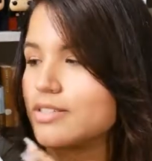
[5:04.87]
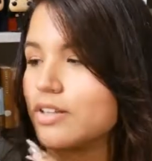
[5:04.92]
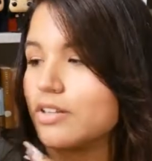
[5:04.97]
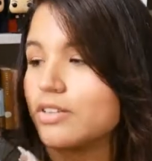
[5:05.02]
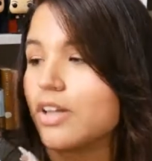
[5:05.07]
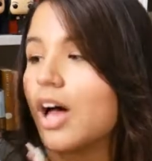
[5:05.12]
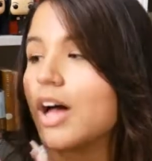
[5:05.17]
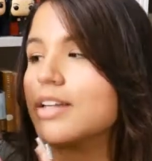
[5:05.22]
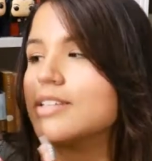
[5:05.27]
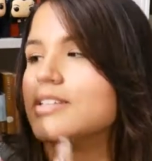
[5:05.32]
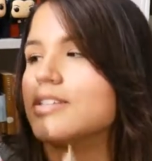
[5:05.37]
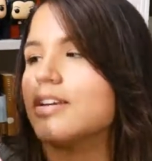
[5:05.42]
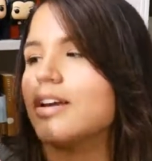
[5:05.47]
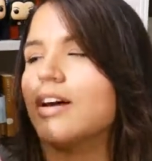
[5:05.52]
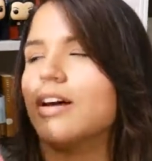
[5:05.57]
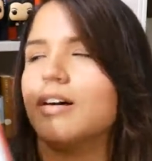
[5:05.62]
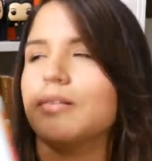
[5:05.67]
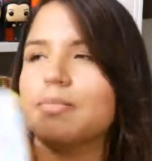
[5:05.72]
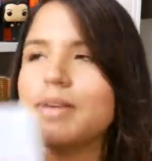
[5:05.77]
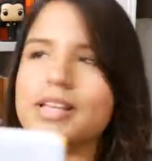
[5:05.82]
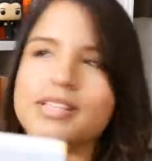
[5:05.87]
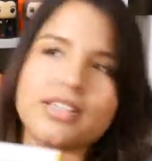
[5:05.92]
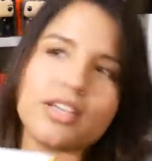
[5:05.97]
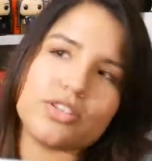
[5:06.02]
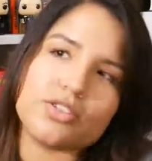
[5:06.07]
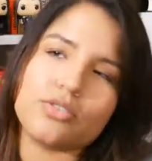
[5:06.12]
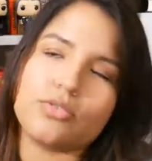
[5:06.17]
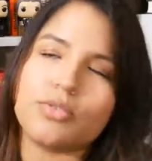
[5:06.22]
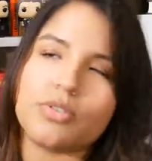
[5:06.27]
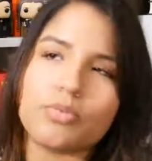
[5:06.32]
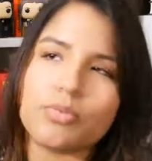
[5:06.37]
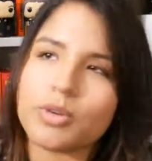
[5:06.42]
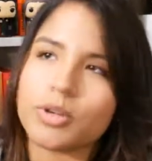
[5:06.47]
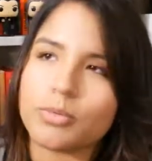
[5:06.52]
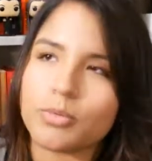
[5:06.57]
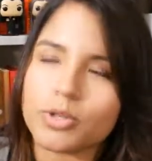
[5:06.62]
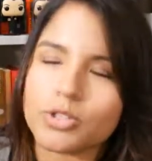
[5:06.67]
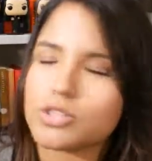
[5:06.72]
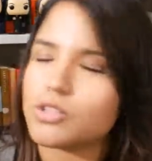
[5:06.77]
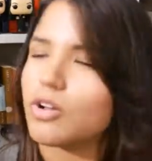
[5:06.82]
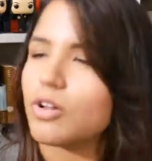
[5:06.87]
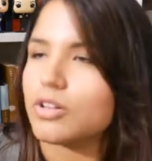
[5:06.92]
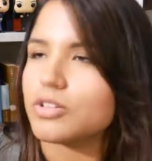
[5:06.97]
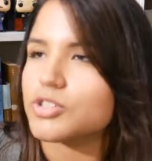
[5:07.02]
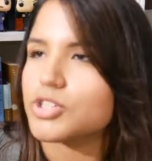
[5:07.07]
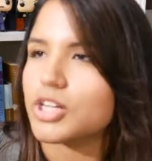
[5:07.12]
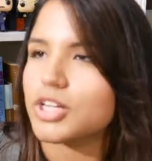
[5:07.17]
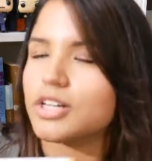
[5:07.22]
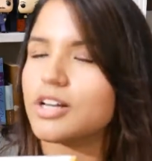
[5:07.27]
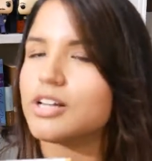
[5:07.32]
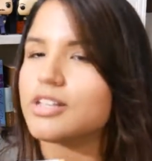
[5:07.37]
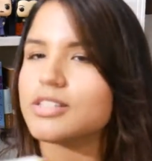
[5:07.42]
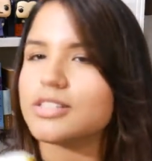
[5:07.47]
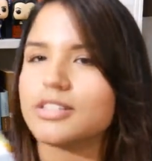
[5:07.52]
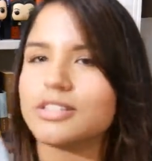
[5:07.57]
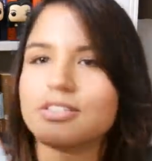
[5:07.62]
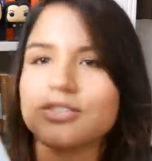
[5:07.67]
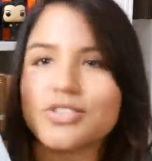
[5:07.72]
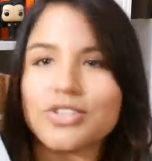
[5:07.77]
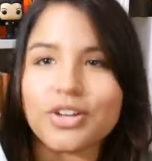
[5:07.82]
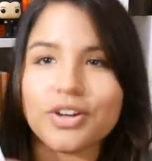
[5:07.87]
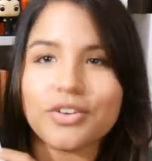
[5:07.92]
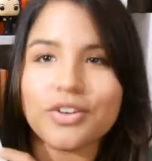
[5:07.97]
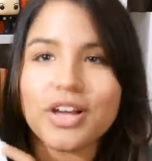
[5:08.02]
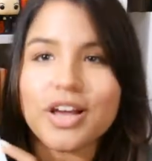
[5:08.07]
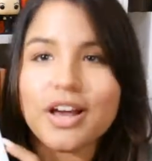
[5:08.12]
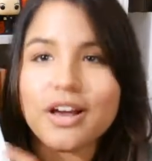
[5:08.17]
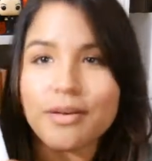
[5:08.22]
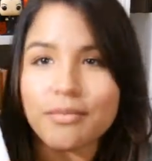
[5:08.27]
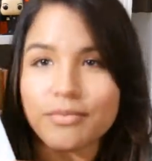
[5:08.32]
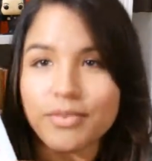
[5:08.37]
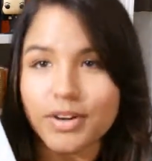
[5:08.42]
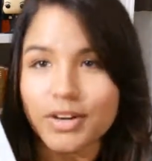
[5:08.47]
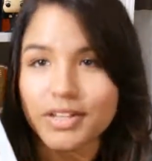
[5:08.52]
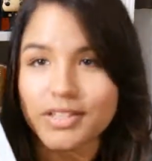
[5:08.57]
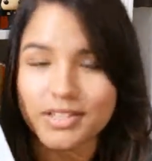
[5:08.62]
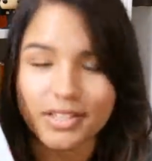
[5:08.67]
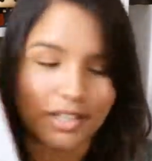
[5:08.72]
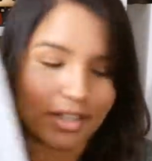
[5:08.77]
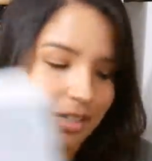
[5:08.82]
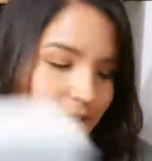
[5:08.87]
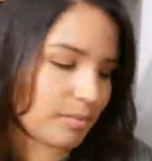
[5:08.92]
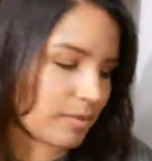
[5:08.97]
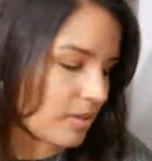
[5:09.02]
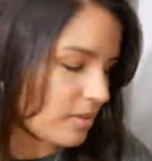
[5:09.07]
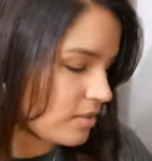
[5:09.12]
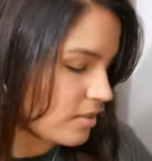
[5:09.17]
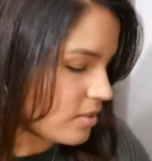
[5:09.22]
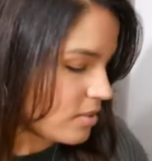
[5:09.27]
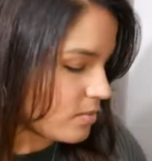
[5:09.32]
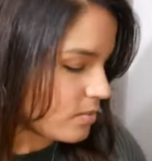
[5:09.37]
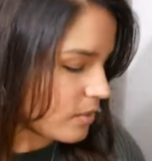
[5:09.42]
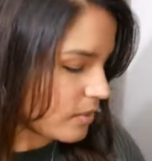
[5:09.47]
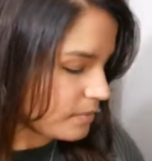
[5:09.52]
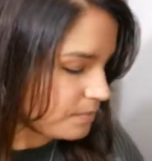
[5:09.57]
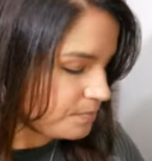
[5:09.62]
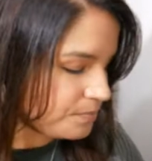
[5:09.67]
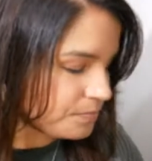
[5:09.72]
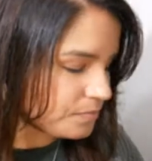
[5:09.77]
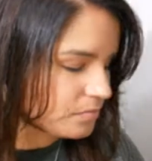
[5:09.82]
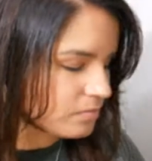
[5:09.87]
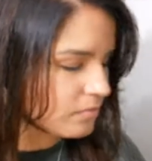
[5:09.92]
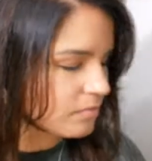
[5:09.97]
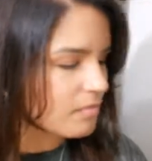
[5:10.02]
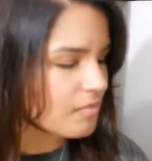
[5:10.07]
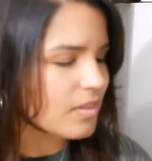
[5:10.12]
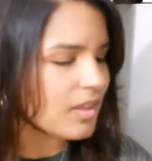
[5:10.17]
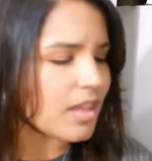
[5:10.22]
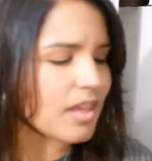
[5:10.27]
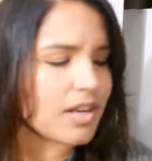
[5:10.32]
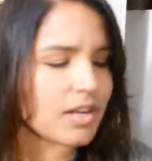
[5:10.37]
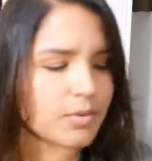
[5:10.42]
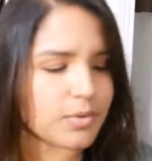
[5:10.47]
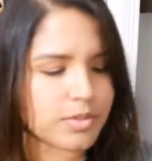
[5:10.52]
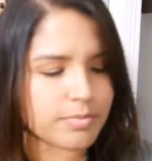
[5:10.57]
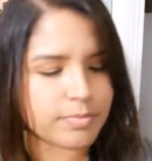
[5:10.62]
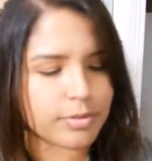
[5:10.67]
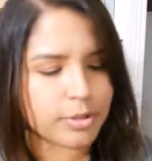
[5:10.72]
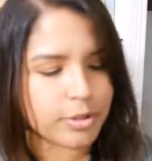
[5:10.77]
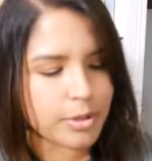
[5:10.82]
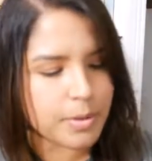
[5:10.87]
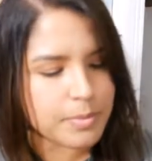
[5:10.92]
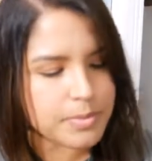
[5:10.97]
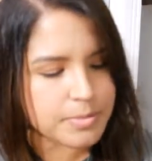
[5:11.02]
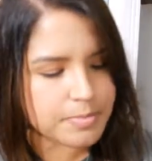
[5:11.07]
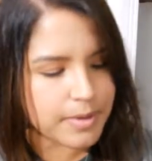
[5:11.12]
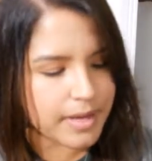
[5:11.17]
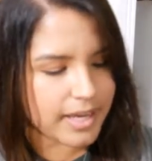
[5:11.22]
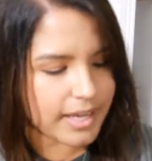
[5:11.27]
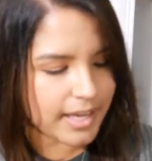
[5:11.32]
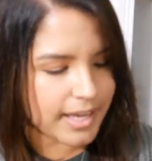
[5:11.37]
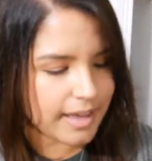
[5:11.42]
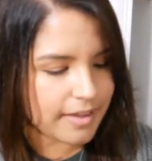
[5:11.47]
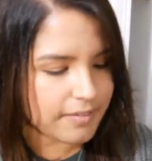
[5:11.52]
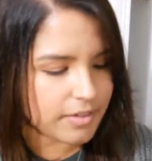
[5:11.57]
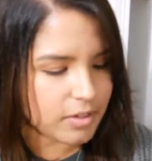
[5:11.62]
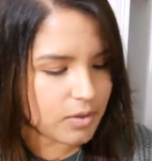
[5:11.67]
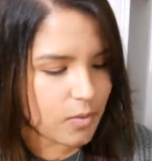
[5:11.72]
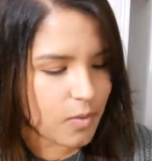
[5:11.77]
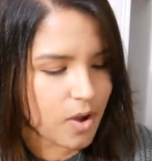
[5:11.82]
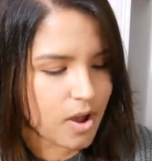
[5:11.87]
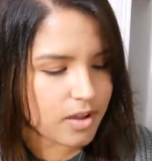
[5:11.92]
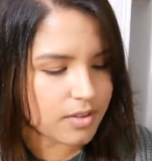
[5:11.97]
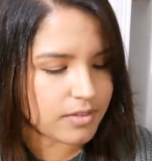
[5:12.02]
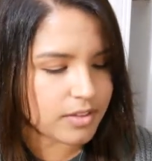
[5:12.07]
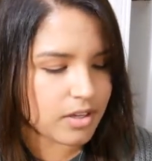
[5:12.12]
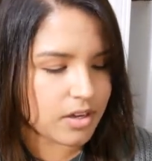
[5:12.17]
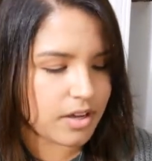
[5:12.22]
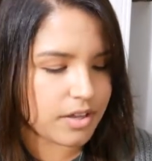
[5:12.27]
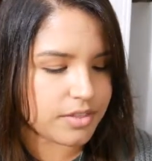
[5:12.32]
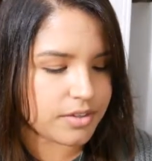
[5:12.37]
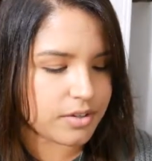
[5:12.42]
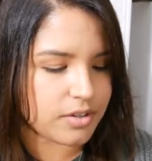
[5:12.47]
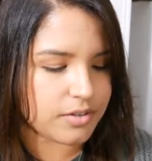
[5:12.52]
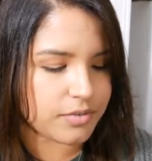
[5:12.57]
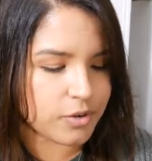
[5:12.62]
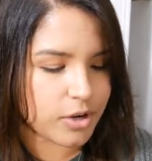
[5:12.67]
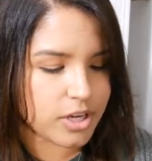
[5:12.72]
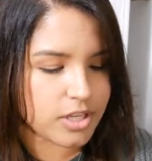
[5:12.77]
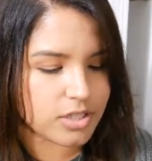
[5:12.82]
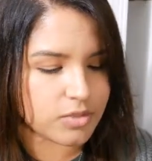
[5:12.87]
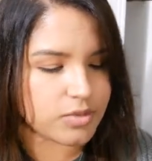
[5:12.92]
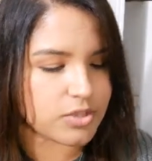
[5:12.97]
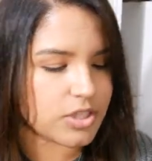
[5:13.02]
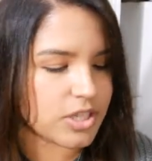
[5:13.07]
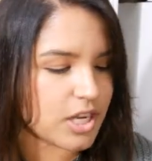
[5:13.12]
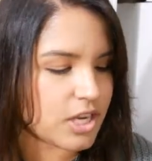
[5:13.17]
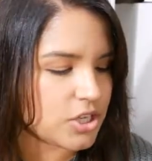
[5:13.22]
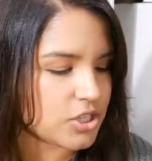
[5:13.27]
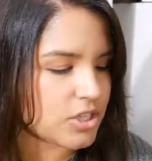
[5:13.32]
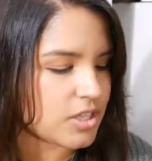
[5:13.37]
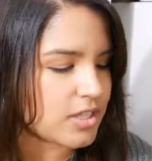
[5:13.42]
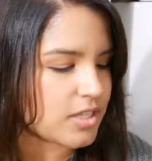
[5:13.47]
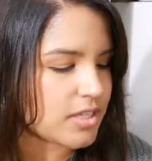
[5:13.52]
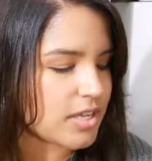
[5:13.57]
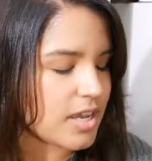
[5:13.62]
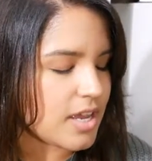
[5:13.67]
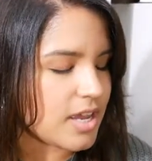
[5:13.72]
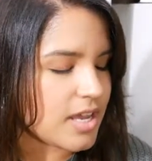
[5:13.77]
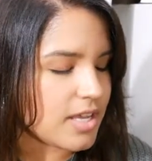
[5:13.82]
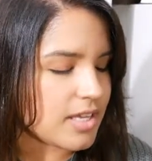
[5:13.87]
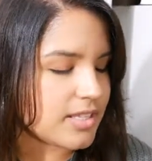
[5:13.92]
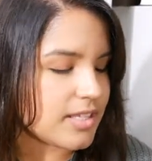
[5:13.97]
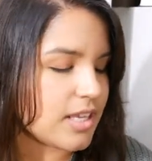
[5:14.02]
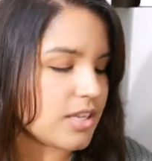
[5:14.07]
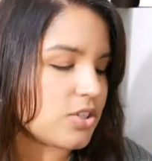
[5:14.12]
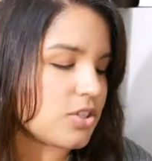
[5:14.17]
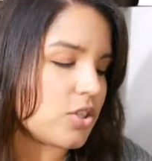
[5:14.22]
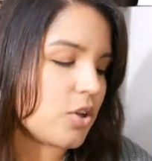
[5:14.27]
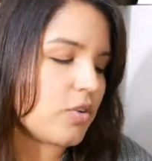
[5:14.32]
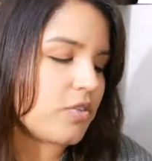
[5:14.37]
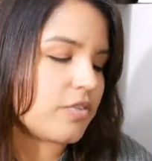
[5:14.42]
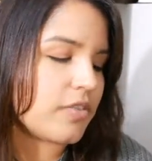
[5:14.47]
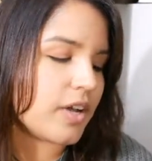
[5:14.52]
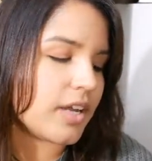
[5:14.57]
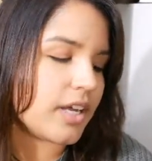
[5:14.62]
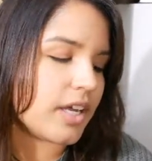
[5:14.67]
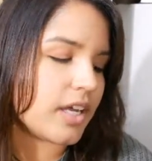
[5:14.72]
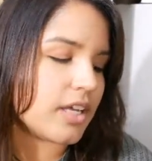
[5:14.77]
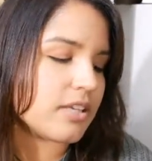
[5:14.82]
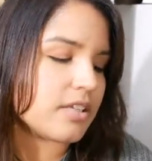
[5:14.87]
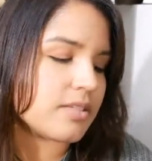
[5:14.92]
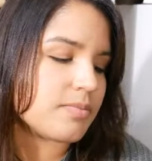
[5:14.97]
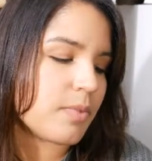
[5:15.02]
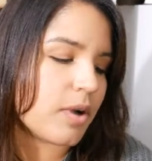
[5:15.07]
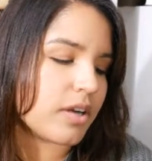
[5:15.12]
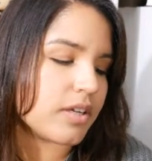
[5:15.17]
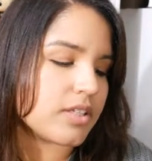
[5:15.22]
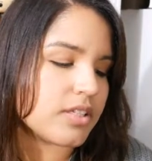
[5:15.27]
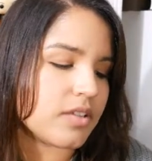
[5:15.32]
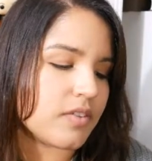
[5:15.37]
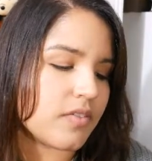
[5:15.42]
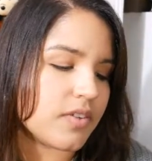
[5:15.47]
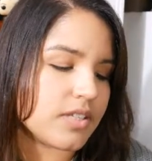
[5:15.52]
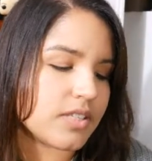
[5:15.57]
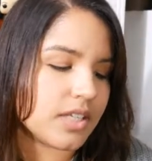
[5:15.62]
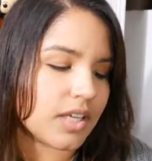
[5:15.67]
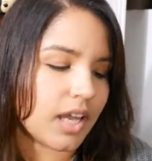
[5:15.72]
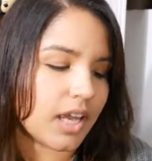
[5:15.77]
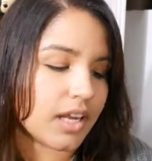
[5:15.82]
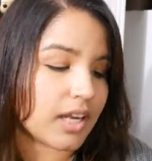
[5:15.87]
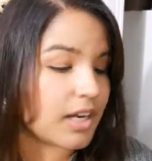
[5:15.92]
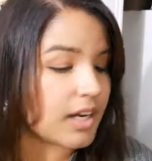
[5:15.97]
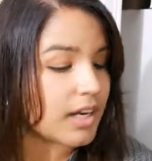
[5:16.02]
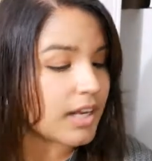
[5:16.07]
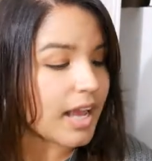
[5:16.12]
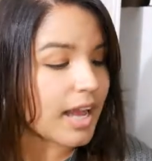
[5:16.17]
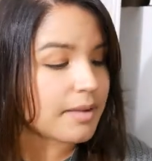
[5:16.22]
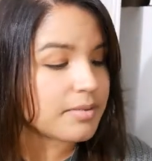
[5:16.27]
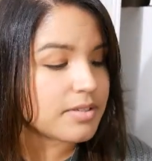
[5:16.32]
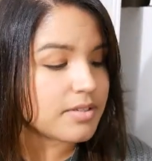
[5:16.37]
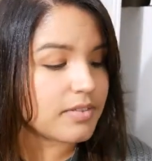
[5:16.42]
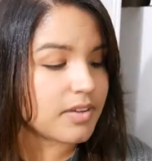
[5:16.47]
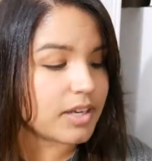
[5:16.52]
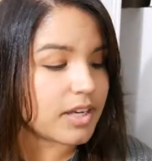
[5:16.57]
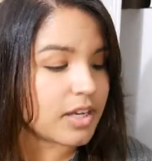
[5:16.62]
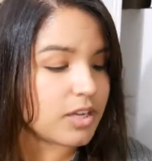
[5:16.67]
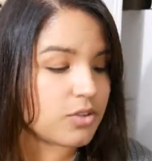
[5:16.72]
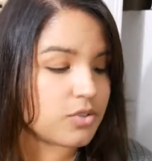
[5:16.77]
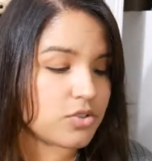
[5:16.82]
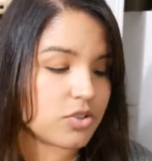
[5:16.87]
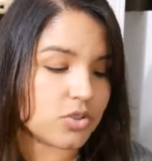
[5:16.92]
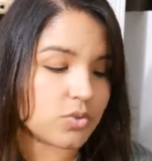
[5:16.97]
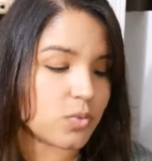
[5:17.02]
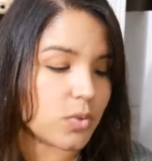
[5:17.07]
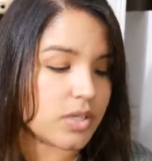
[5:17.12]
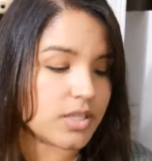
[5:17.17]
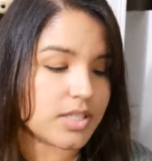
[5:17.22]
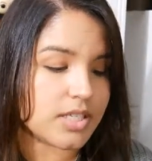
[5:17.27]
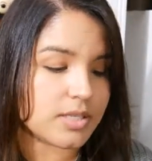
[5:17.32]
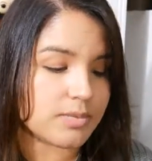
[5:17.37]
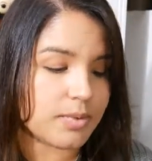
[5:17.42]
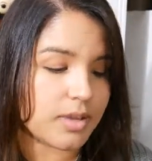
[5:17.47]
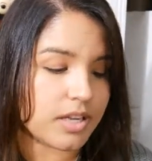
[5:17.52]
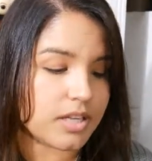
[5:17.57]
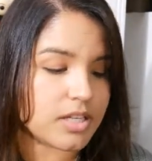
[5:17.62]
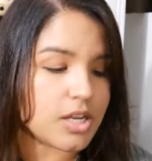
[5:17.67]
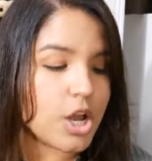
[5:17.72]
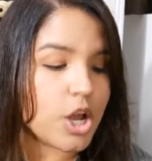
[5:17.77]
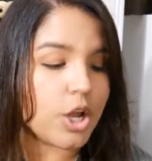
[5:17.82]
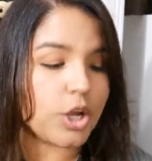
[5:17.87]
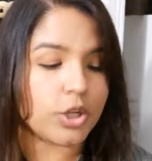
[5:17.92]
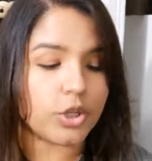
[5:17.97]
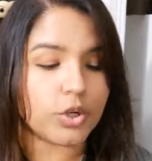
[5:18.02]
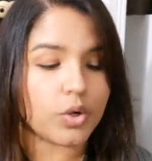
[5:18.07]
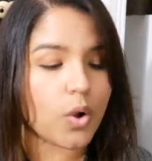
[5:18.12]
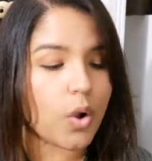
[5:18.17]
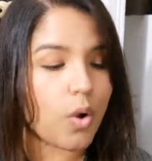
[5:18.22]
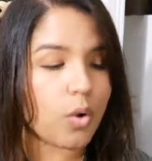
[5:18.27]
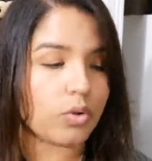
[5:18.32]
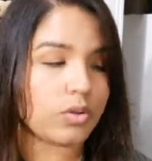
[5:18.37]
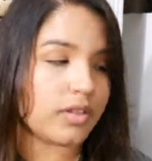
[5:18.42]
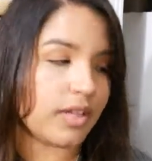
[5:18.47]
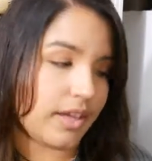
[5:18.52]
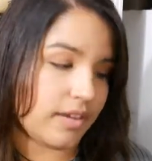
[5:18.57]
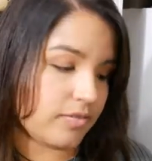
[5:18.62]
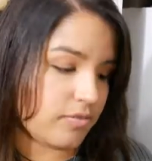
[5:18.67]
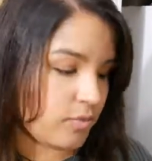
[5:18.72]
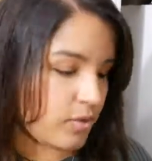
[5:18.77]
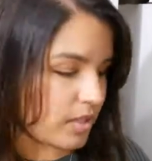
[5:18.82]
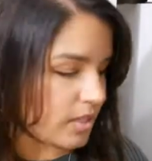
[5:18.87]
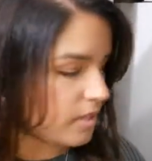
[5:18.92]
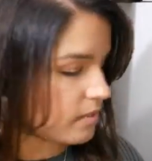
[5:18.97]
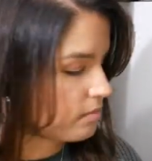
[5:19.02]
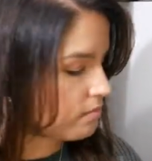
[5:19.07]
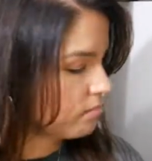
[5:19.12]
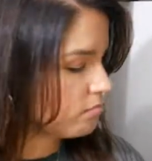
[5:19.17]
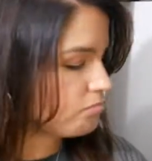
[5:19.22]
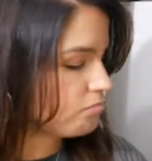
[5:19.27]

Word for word: a lot, um, as I do with pretty much all of Jane Austen. So very excited about this one. And it was blurbed by Kevin Kwan, the author of Crazy Rich Asians. It says, so funny, smart, sophisticated, and captivating, you just want to spend your whole life with it.